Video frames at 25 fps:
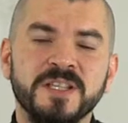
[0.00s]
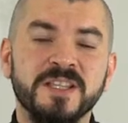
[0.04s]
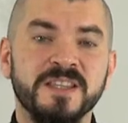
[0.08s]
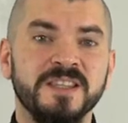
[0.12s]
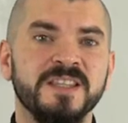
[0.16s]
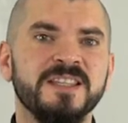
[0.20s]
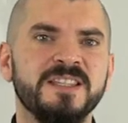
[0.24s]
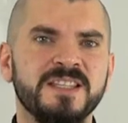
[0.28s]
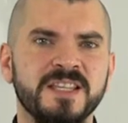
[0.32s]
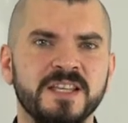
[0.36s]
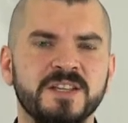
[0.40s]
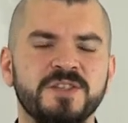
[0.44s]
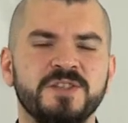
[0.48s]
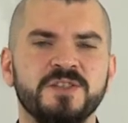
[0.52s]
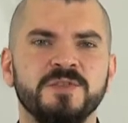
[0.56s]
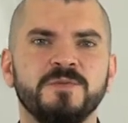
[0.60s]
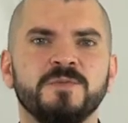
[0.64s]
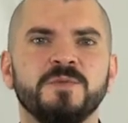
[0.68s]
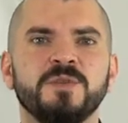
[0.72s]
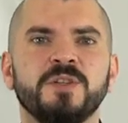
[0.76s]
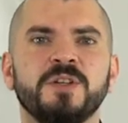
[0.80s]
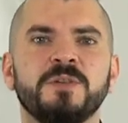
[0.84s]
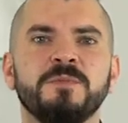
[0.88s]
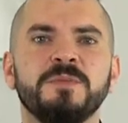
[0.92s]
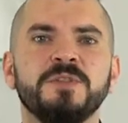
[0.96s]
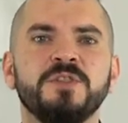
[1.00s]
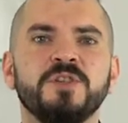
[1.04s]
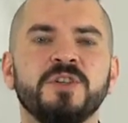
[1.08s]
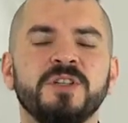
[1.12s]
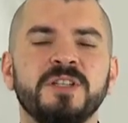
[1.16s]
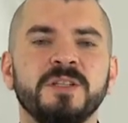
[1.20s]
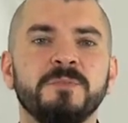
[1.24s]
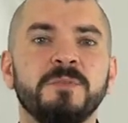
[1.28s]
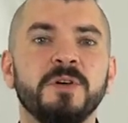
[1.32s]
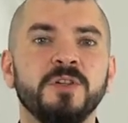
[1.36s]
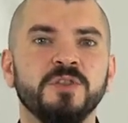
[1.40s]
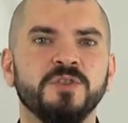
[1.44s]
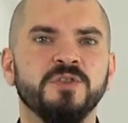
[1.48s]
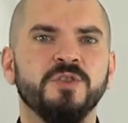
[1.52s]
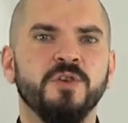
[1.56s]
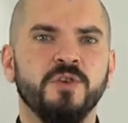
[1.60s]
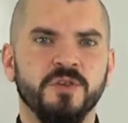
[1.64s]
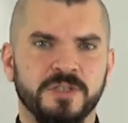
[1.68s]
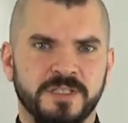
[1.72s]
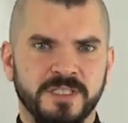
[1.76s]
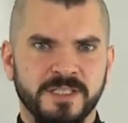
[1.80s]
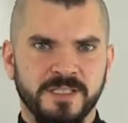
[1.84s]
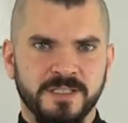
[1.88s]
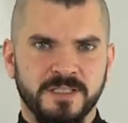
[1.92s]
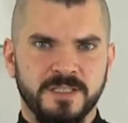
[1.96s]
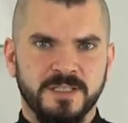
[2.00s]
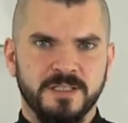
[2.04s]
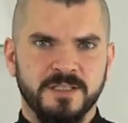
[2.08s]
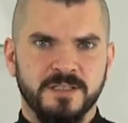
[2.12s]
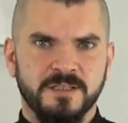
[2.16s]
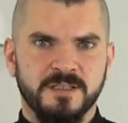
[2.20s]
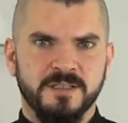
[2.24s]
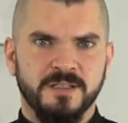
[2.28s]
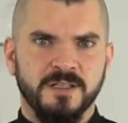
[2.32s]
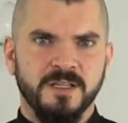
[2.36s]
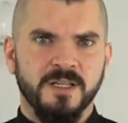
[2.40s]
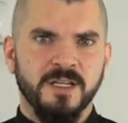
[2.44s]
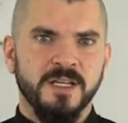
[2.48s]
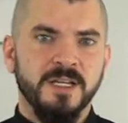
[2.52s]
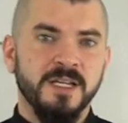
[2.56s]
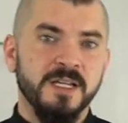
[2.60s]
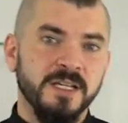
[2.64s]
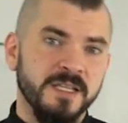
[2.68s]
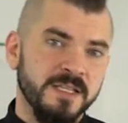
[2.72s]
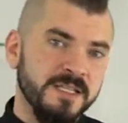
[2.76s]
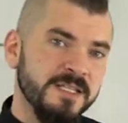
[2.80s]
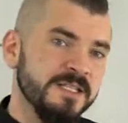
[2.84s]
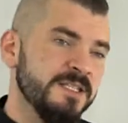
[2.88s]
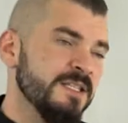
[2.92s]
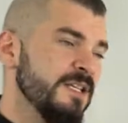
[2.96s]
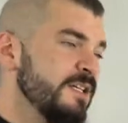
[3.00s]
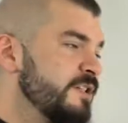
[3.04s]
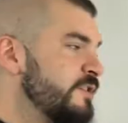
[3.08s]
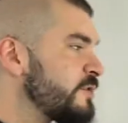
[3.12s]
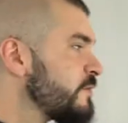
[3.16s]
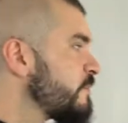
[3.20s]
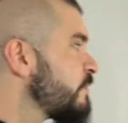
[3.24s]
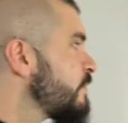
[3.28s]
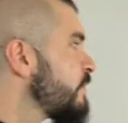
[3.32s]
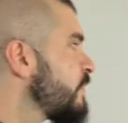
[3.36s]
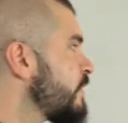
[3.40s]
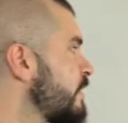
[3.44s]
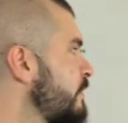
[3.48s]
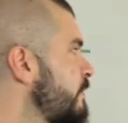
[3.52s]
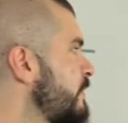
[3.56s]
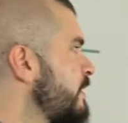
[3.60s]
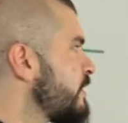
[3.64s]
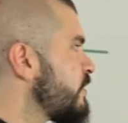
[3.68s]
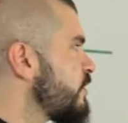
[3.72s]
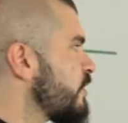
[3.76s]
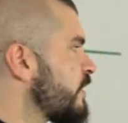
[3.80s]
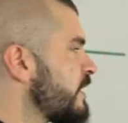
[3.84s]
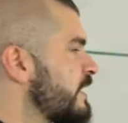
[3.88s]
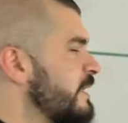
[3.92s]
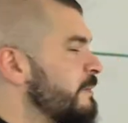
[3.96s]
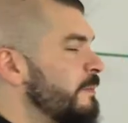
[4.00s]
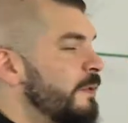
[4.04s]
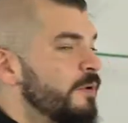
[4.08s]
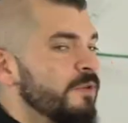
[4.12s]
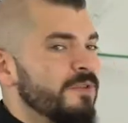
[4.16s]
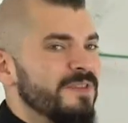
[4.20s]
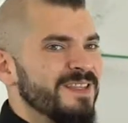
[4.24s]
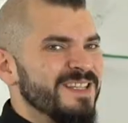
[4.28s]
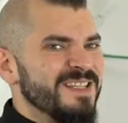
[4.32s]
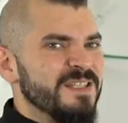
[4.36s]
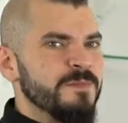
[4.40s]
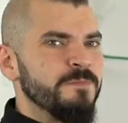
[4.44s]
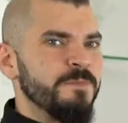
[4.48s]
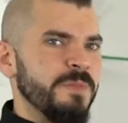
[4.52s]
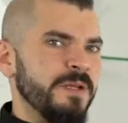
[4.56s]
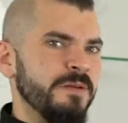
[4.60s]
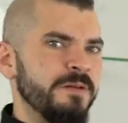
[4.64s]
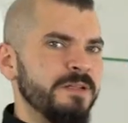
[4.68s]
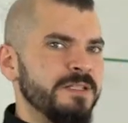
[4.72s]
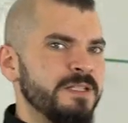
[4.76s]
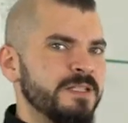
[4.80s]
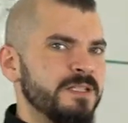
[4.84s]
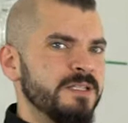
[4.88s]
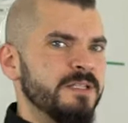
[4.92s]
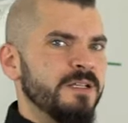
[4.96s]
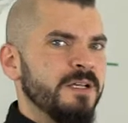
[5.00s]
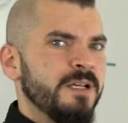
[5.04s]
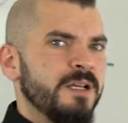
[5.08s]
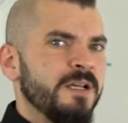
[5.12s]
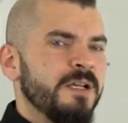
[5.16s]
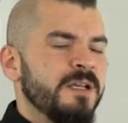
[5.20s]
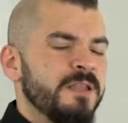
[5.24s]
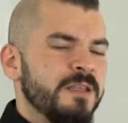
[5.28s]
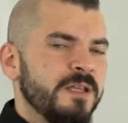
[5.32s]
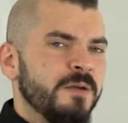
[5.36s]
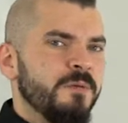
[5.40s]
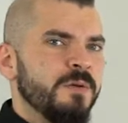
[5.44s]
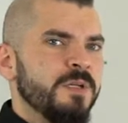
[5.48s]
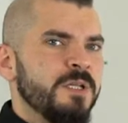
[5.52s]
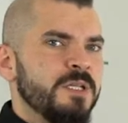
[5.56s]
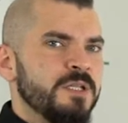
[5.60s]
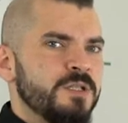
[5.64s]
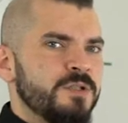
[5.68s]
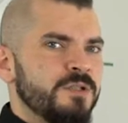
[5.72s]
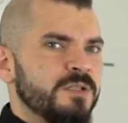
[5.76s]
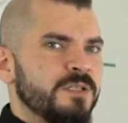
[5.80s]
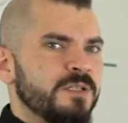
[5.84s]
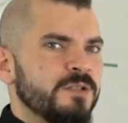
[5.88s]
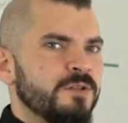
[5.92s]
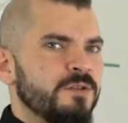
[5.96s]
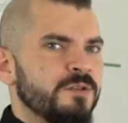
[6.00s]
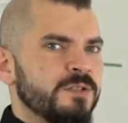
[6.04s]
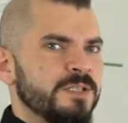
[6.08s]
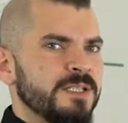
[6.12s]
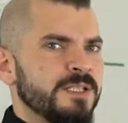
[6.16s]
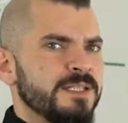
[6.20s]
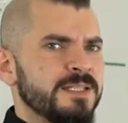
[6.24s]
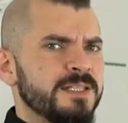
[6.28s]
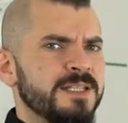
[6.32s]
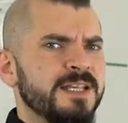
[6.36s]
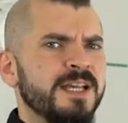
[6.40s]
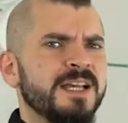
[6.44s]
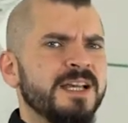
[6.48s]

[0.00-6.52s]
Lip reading: and in this session we're going to be talking about cocktails. In this session we're going to be talking about the spirits that we use in cocktails